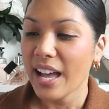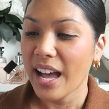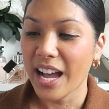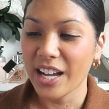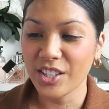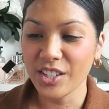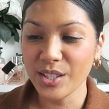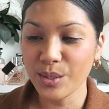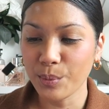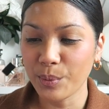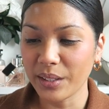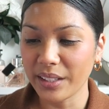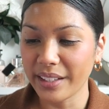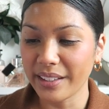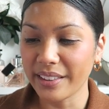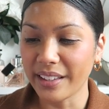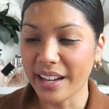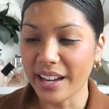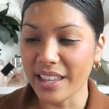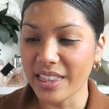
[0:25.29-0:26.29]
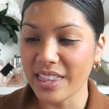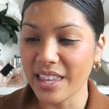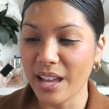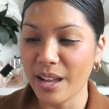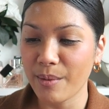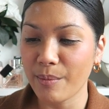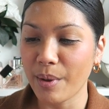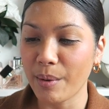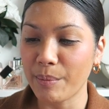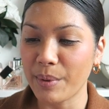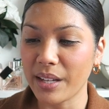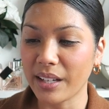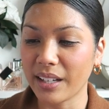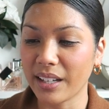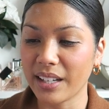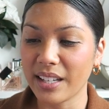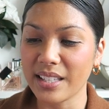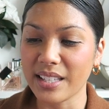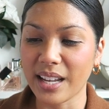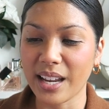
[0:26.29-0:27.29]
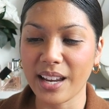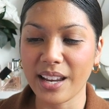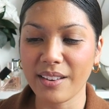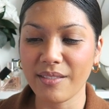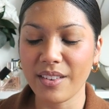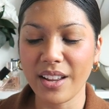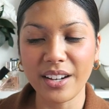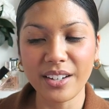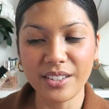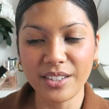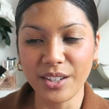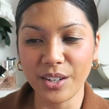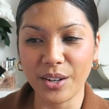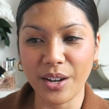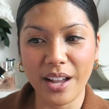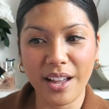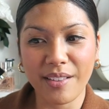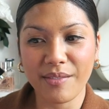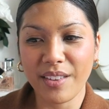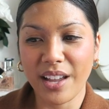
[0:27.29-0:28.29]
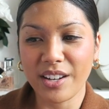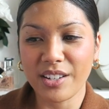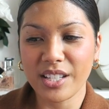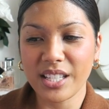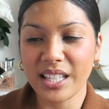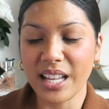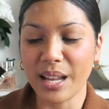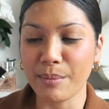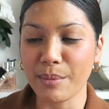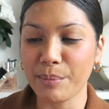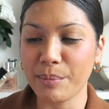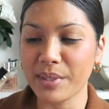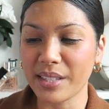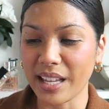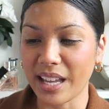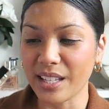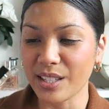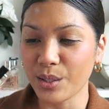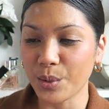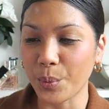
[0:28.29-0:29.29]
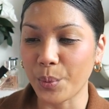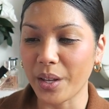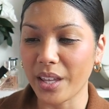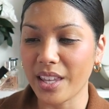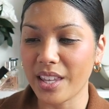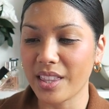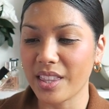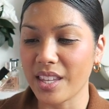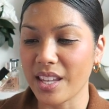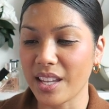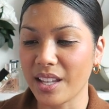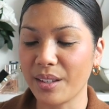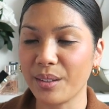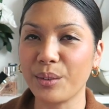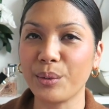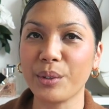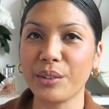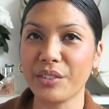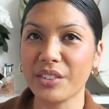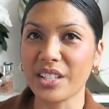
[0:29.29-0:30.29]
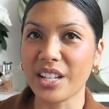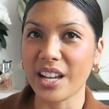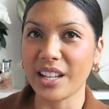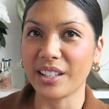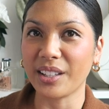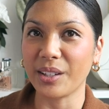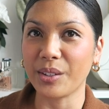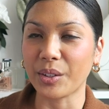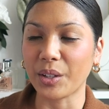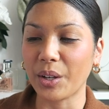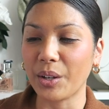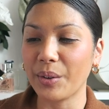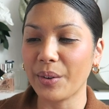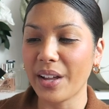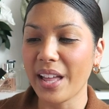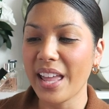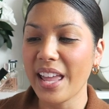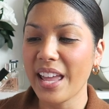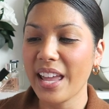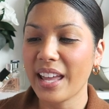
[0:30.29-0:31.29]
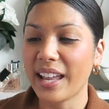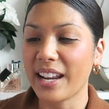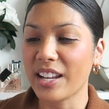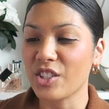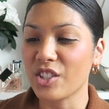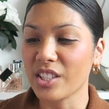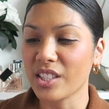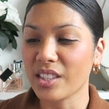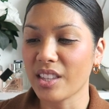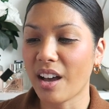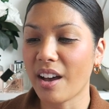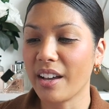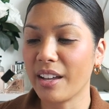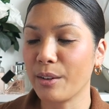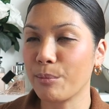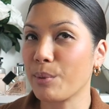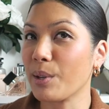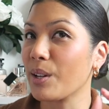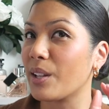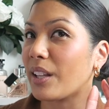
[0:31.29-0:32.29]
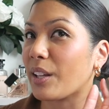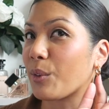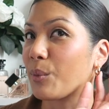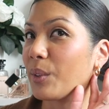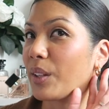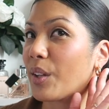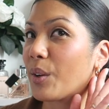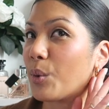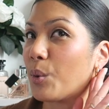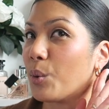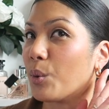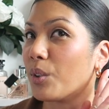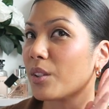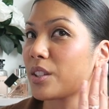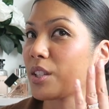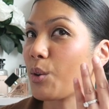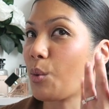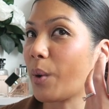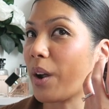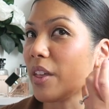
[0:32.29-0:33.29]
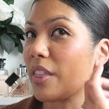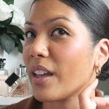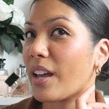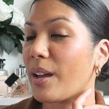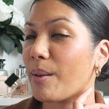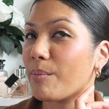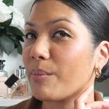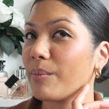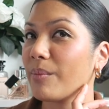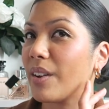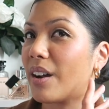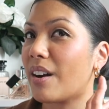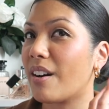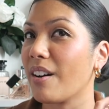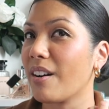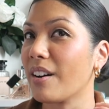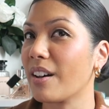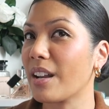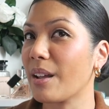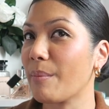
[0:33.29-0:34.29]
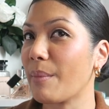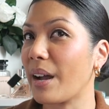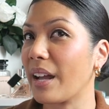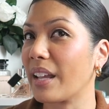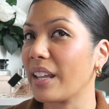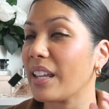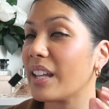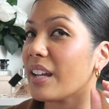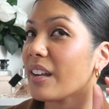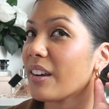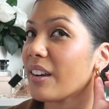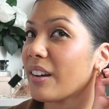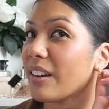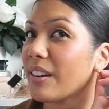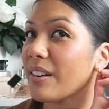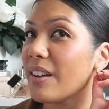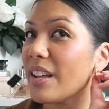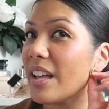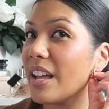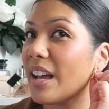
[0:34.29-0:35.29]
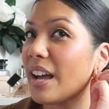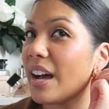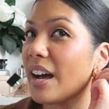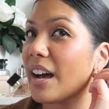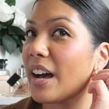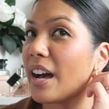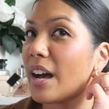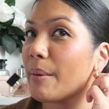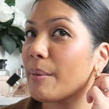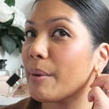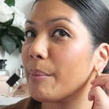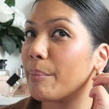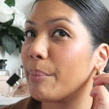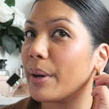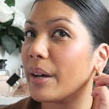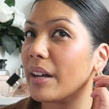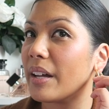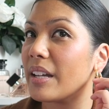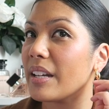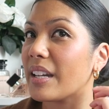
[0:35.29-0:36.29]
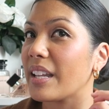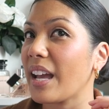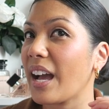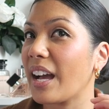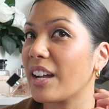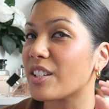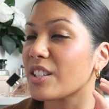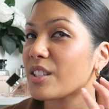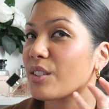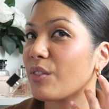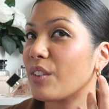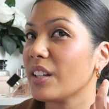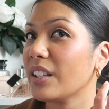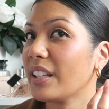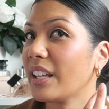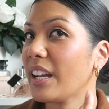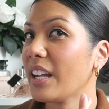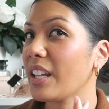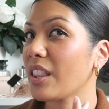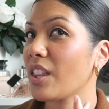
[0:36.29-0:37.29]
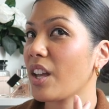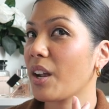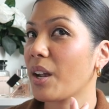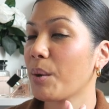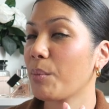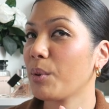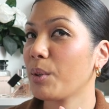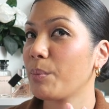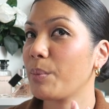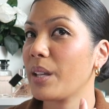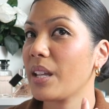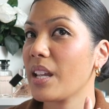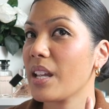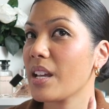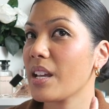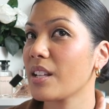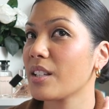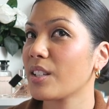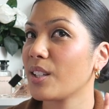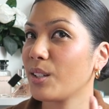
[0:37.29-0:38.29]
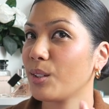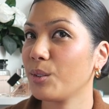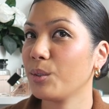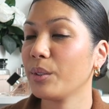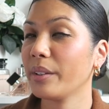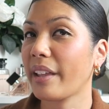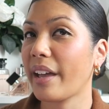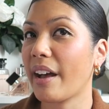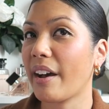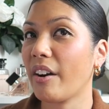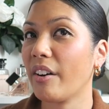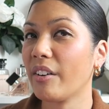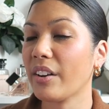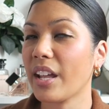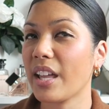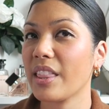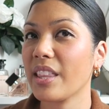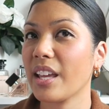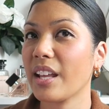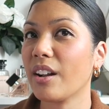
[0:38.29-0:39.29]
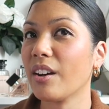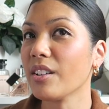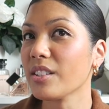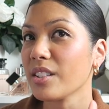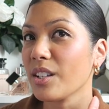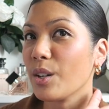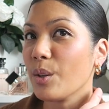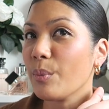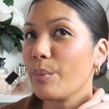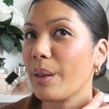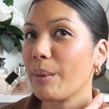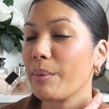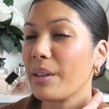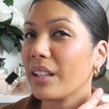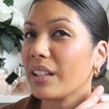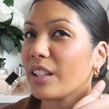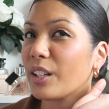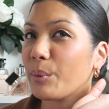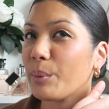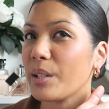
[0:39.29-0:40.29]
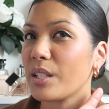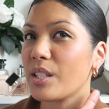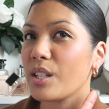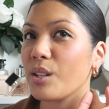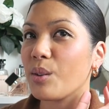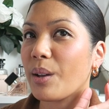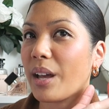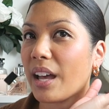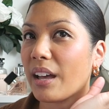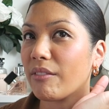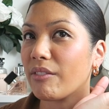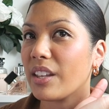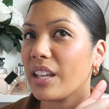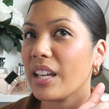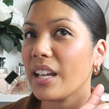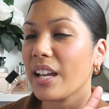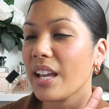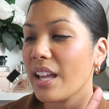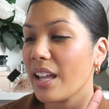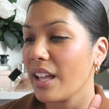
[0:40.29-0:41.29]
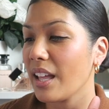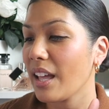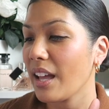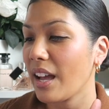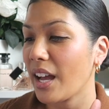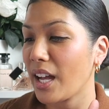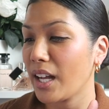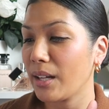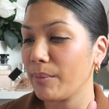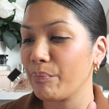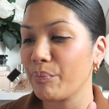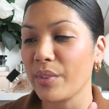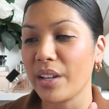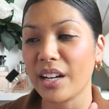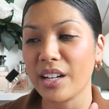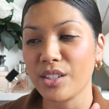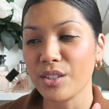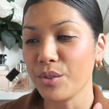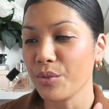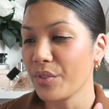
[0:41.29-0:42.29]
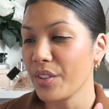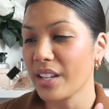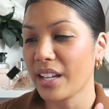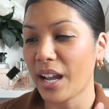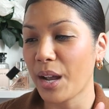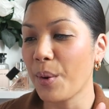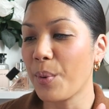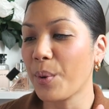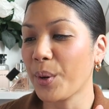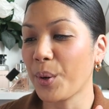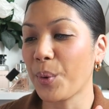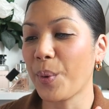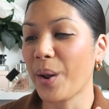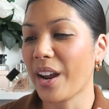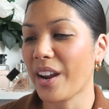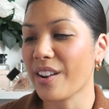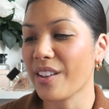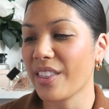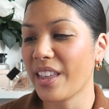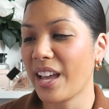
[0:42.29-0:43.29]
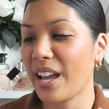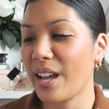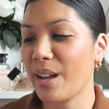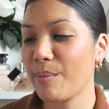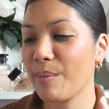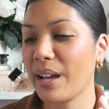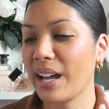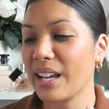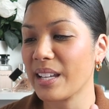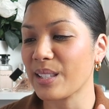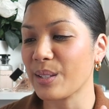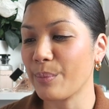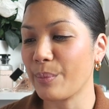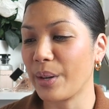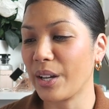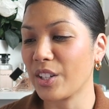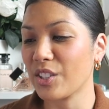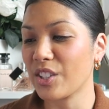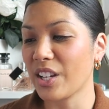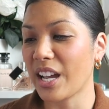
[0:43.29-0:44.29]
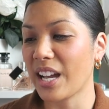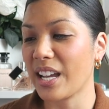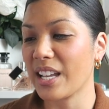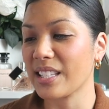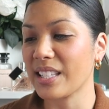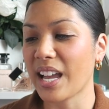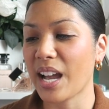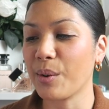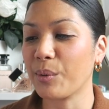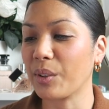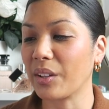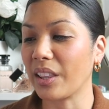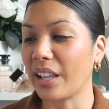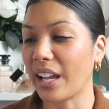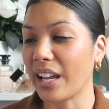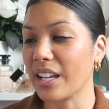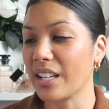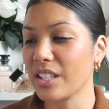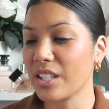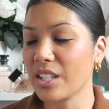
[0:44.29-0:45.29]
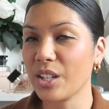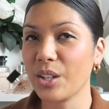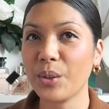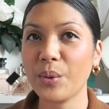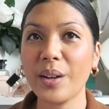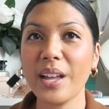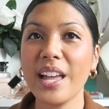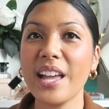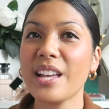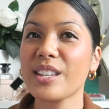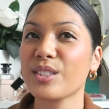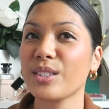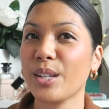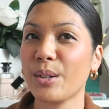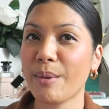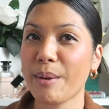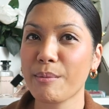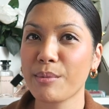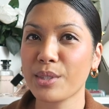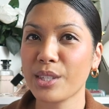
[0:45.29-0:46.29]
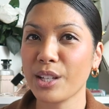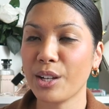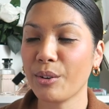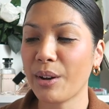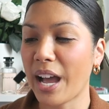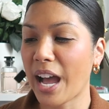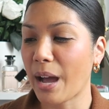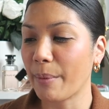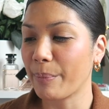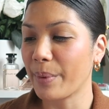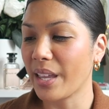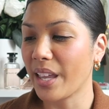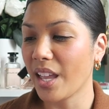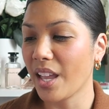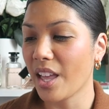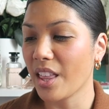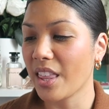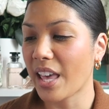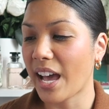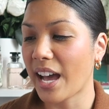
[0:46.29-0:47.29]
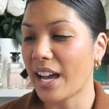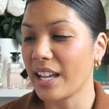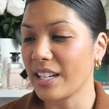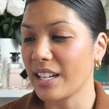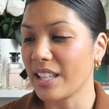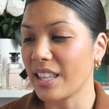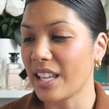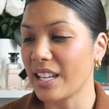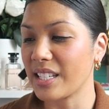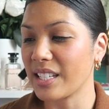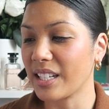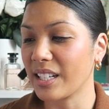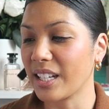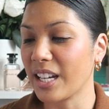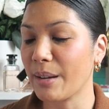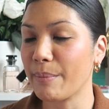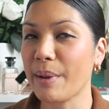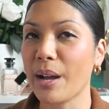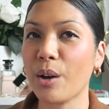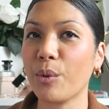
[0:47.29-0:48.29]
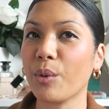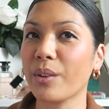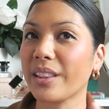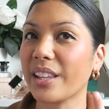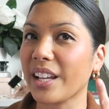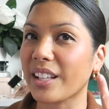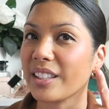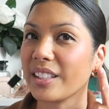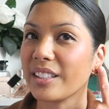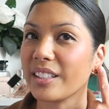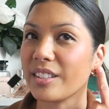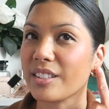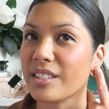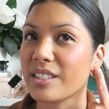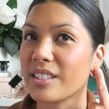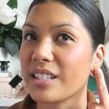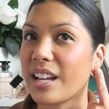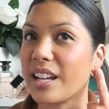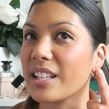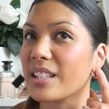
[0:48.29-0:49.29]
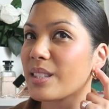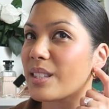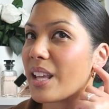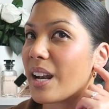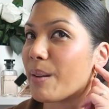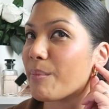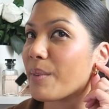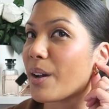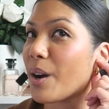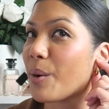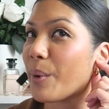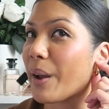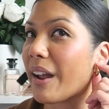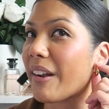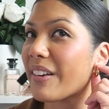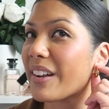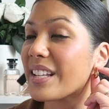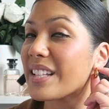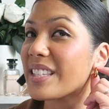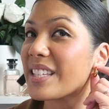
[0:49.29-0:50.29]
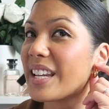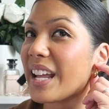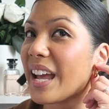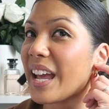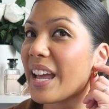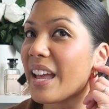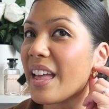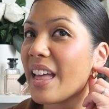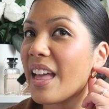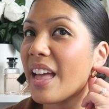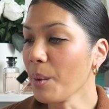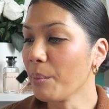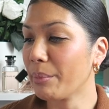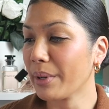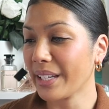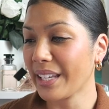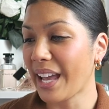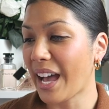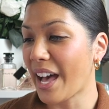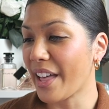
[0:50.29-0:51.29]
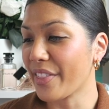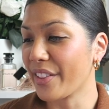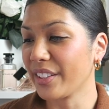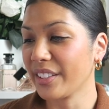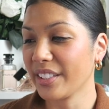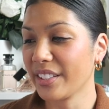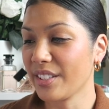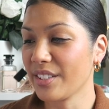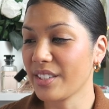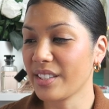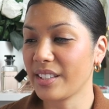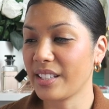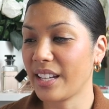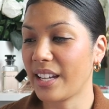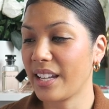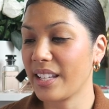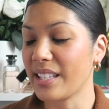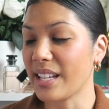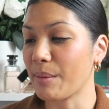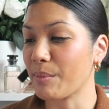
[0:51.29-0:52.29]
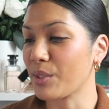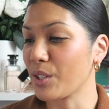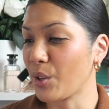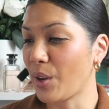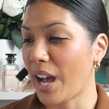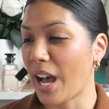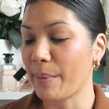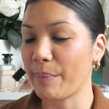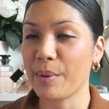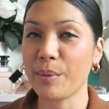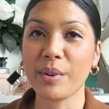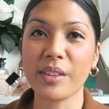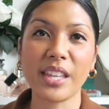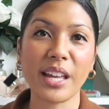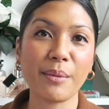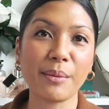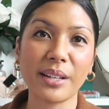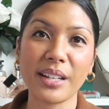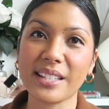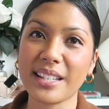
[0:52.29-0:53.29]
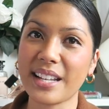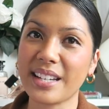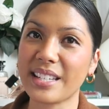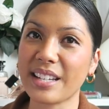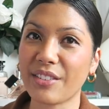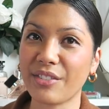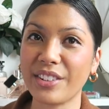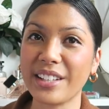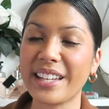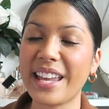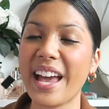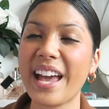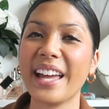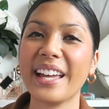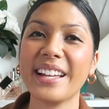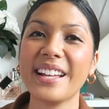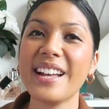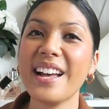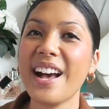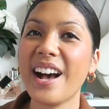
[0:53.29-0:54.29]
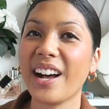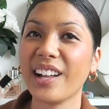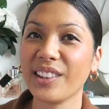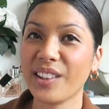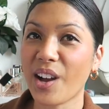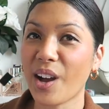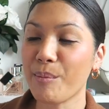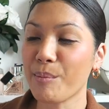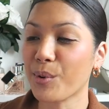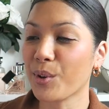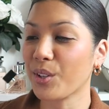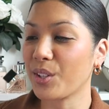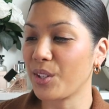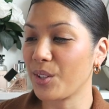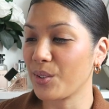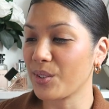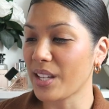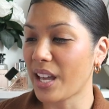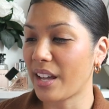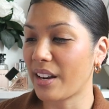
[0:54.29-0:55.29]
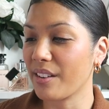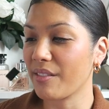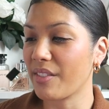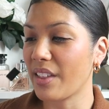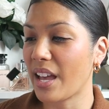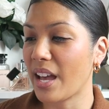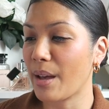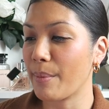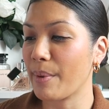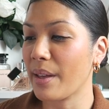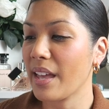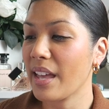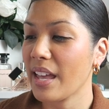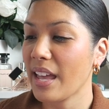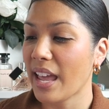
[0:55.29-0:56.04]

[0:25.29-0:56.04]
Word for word: I just really like them because I, I don't know, I just am obsessed with the Louis Vuitton logo and I just thought it'd be like really cool to wear them on my ear. Um, but yeah, I just feel like they would be too loud and then also maybe a little bit too heavy. Um, and I don't think I would wear them as much as I would like to. So I'm so happy that they did come out with like the little studs that I'm not wearing today. But yeah, the little studs, I'm so happy with them because I definitely get a lot more use out of them.